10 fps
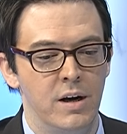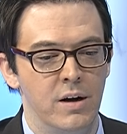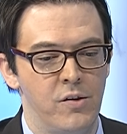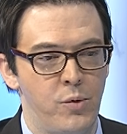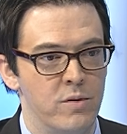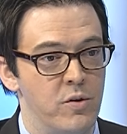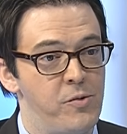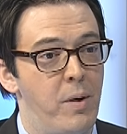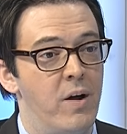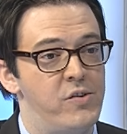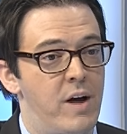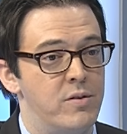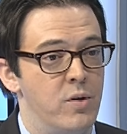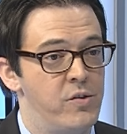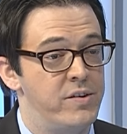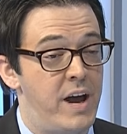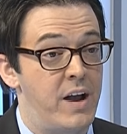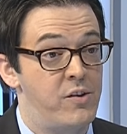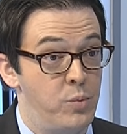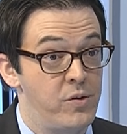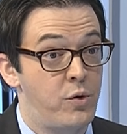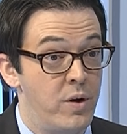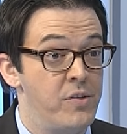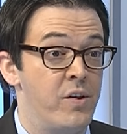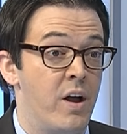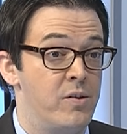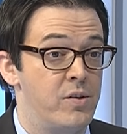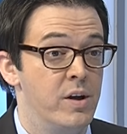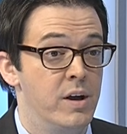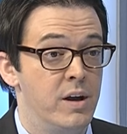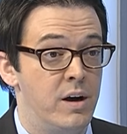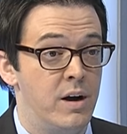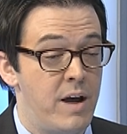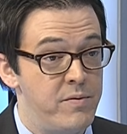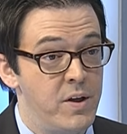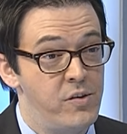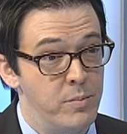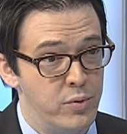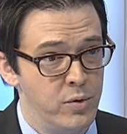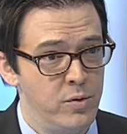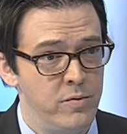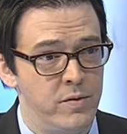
sort of response after those attacks was criticized. Have things improved